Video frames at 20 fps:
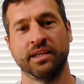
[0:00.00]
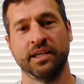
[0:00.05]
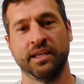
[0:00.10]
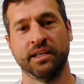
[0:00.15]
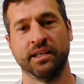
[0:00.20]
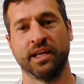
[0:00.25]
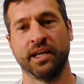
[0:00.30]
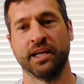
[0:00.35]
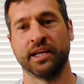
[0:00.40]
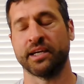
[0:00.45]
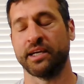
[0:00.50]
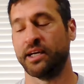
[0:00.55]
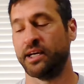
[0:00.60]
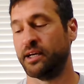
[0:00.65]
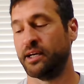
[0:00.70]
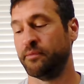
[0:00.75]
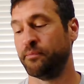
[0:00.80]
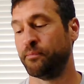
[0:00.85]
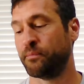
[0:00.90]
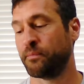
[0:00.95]
And like,
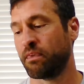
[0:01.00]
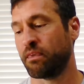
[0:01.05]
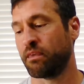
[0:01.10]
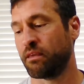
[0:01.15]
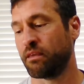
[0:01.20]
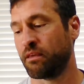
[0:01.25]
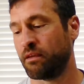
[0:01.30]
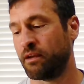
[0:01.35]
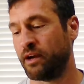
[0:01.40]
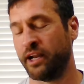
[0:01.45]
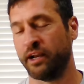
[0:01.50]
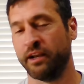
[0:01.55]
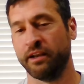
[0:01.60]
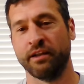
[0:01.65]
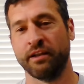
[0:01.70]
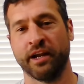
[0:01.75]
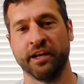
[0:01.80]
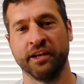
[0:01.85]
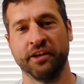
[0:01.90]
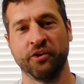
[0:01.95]
I
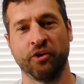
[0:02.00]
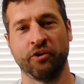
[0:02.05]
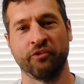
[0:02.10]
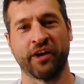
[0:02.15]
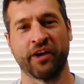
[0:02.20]
didn't know